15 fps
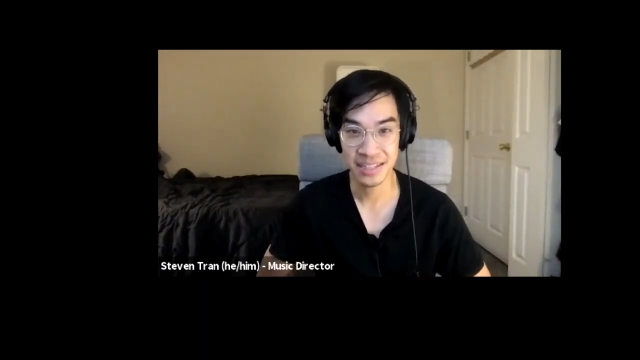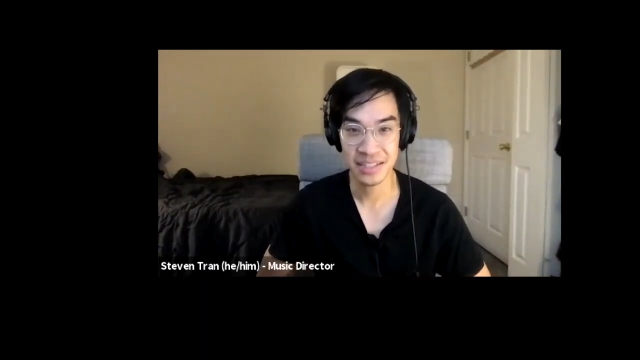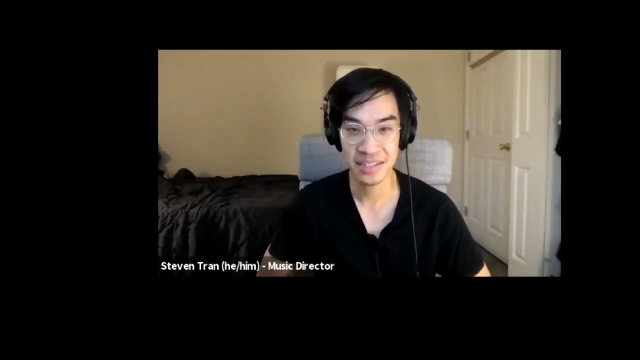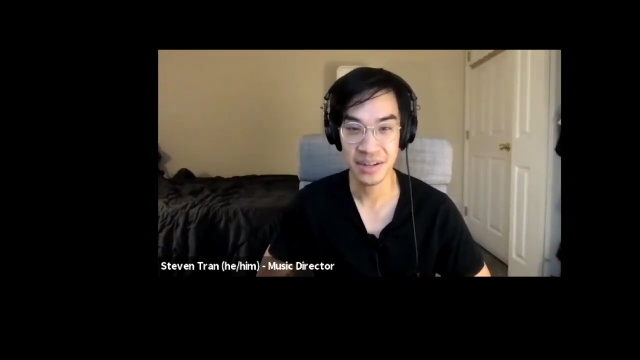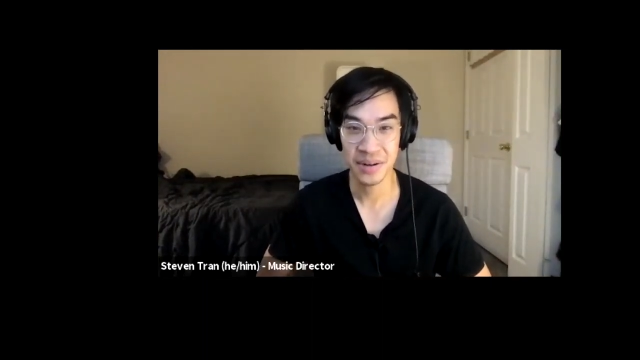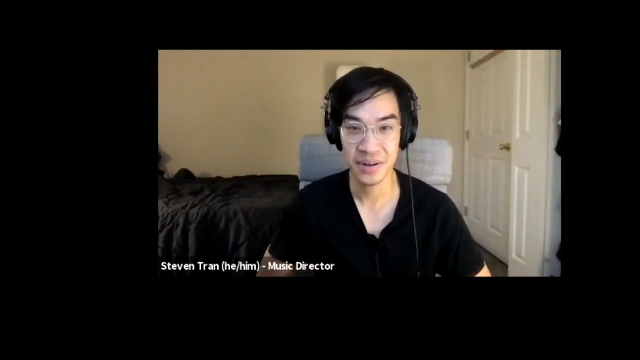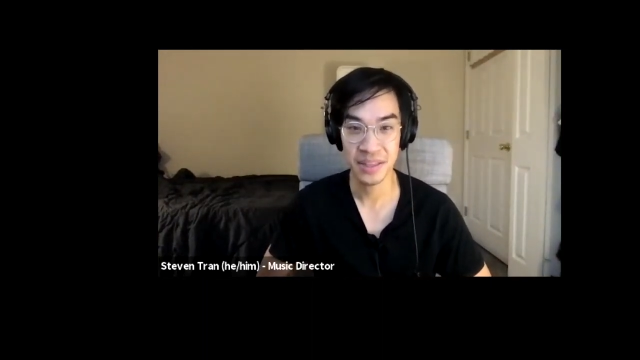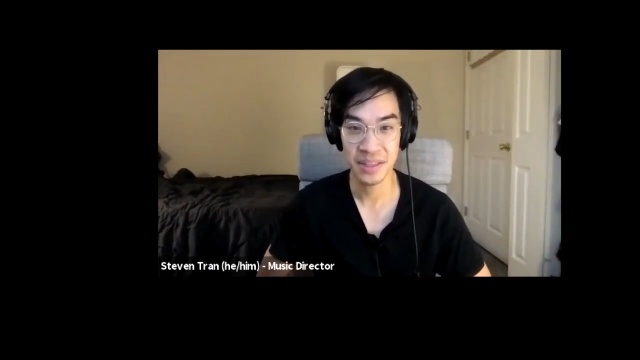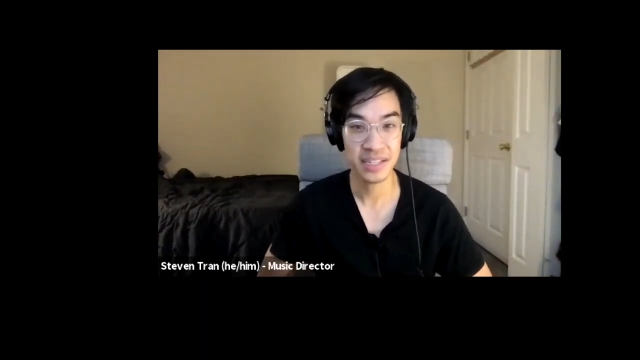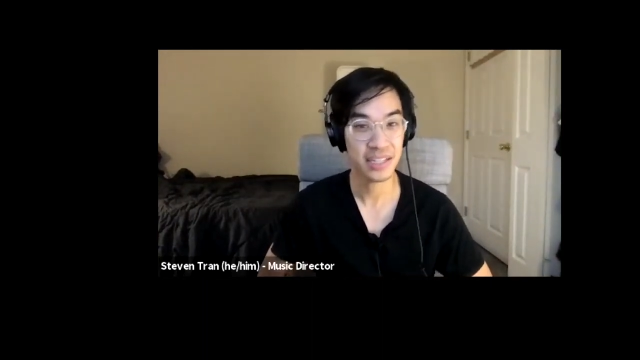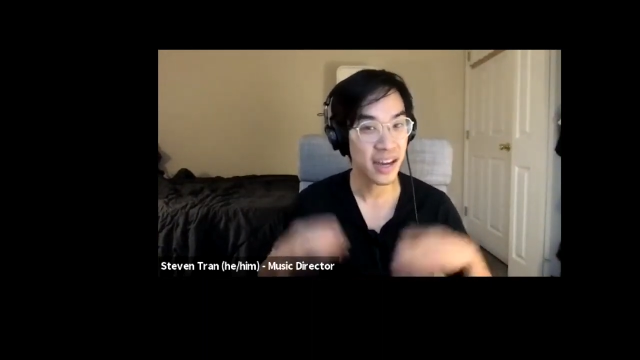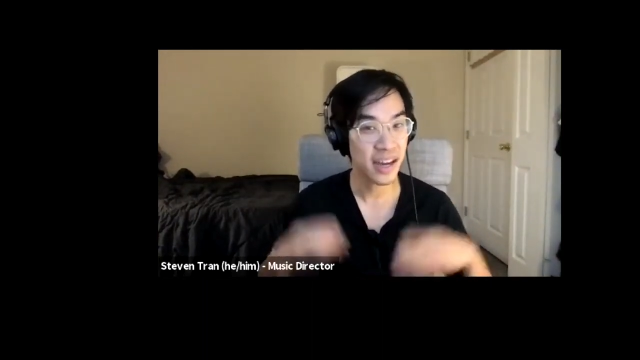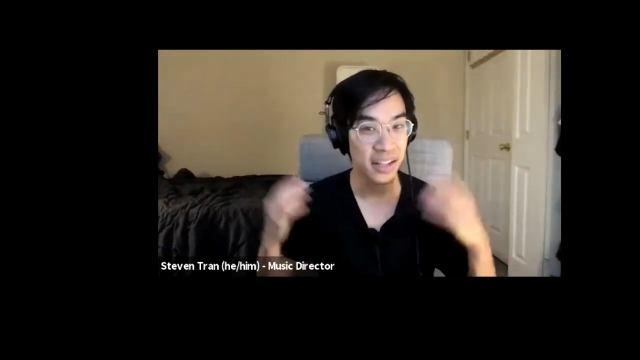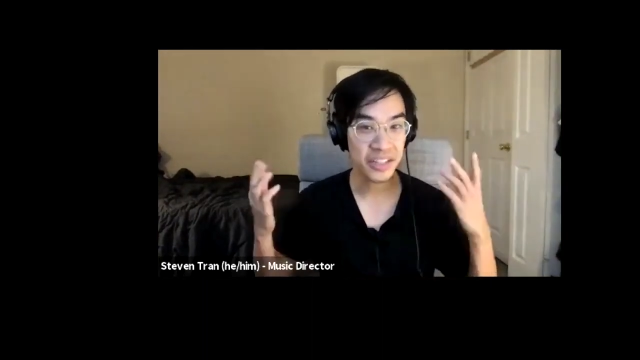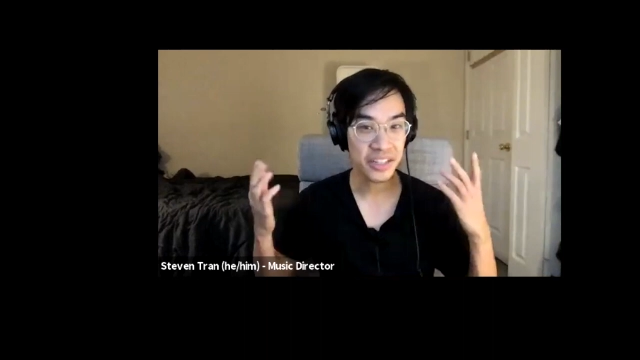So the
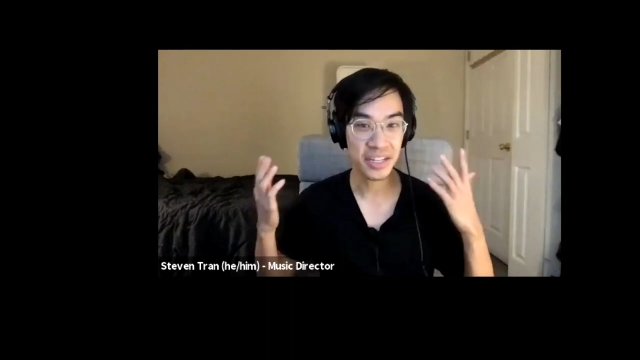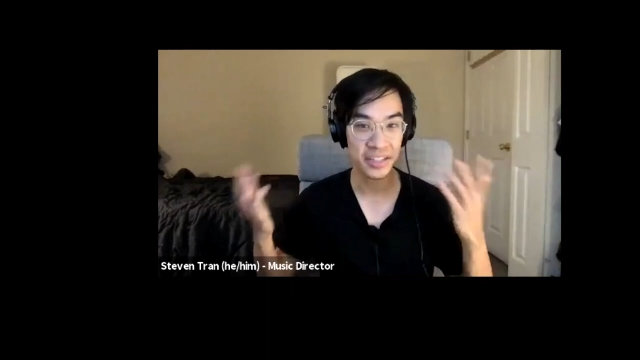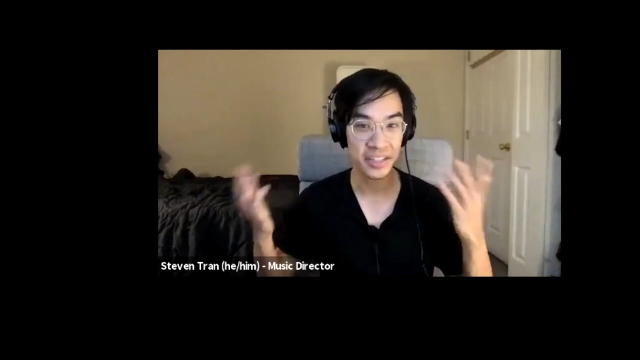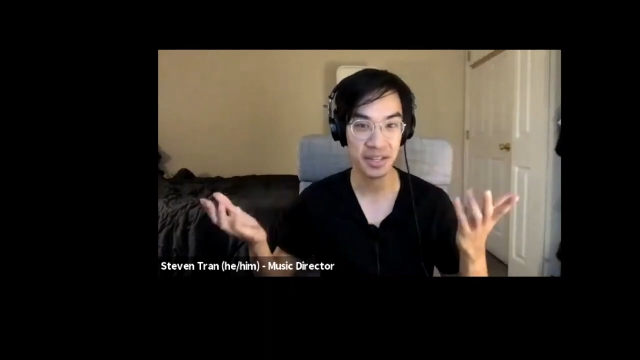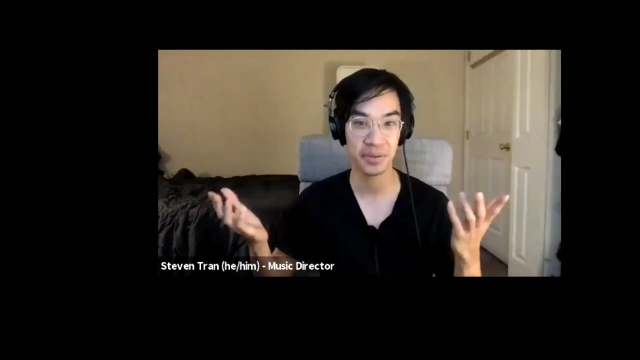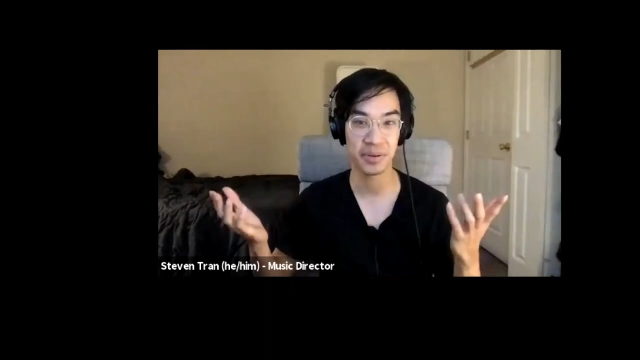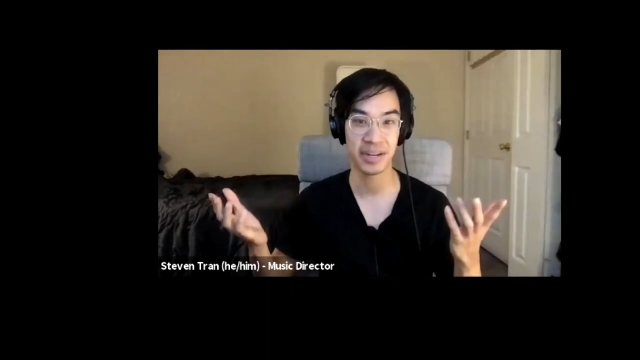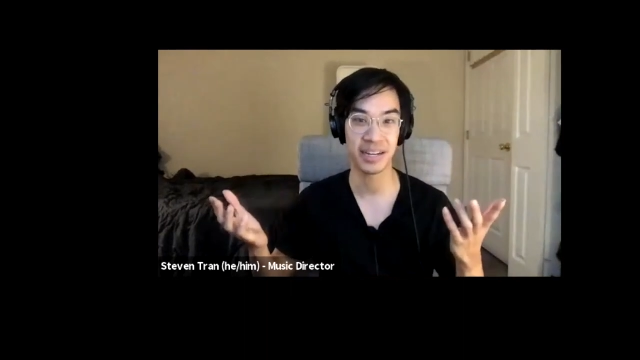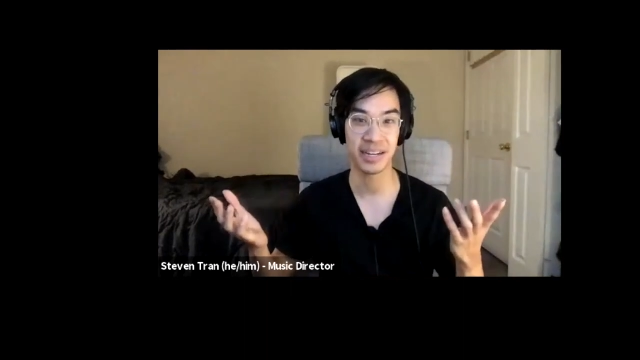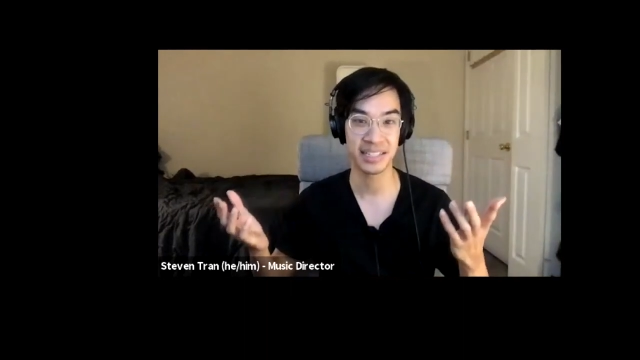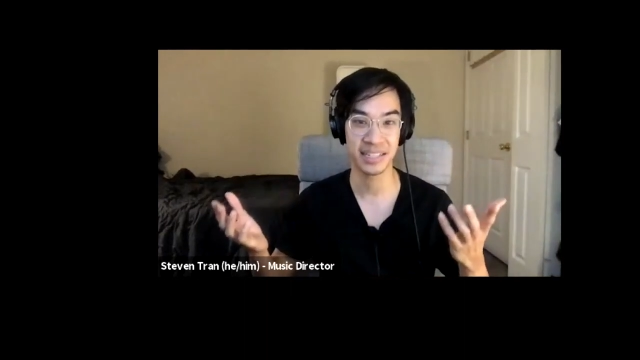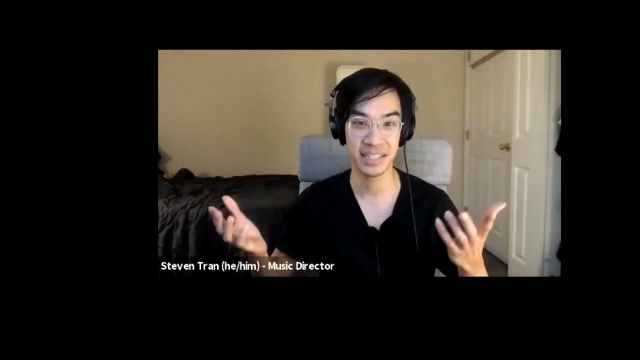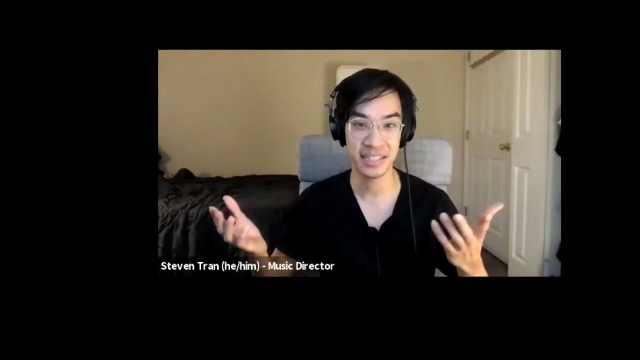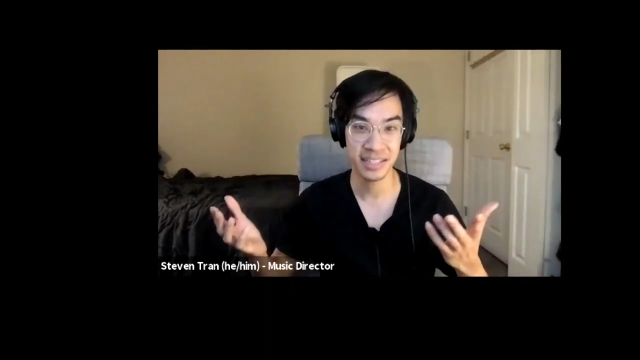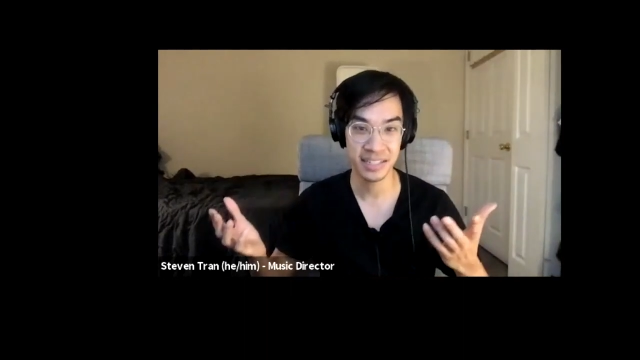technology doesn't quite
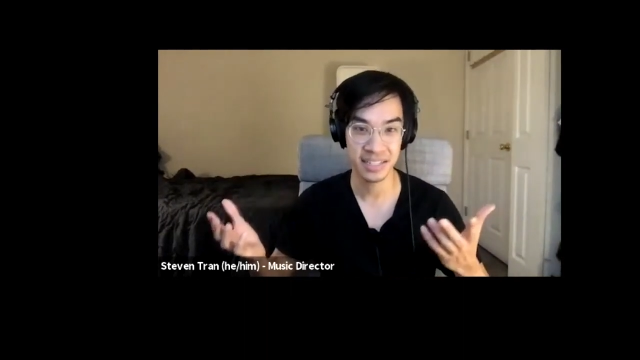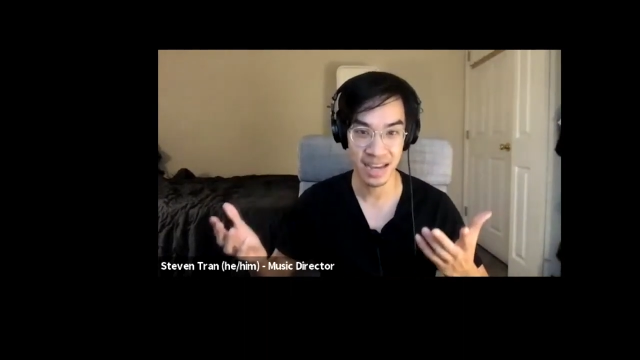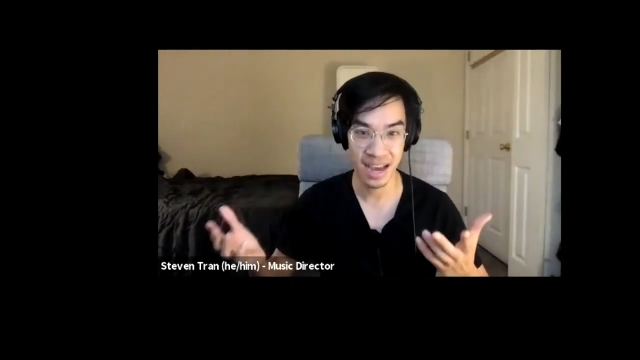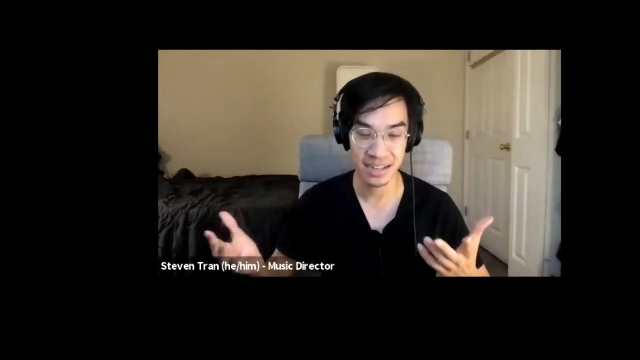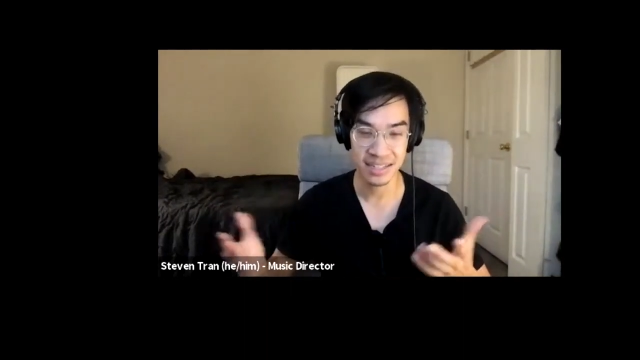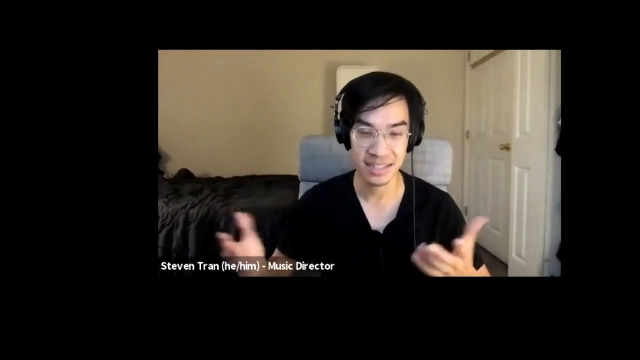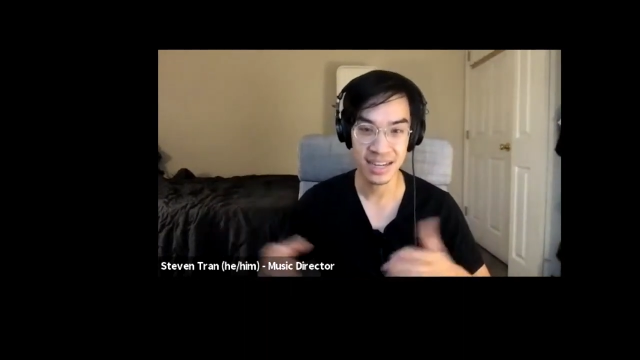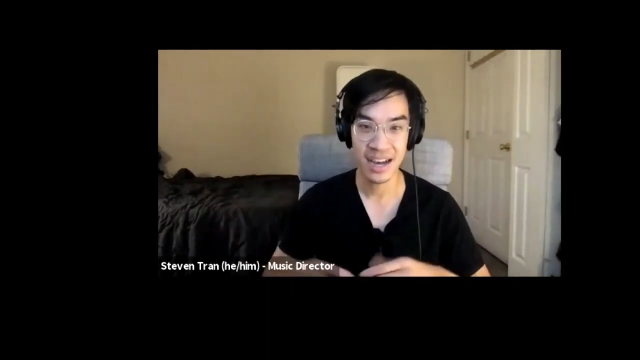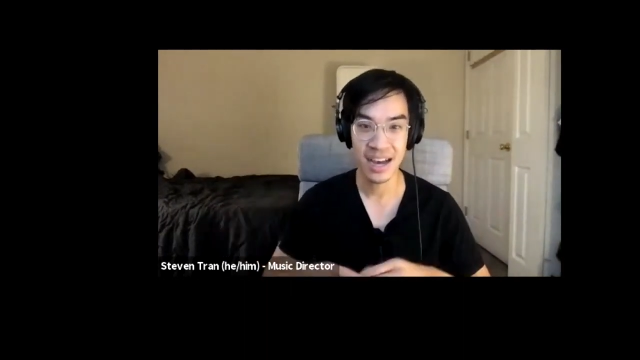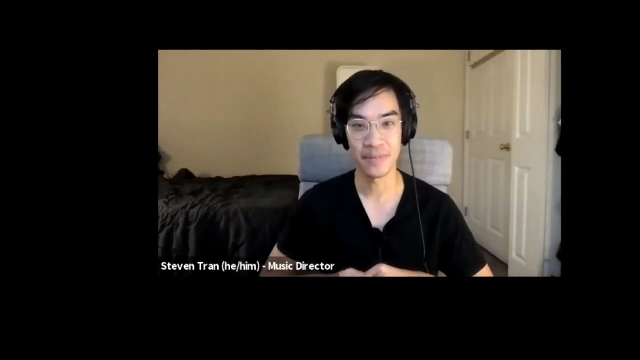exist yet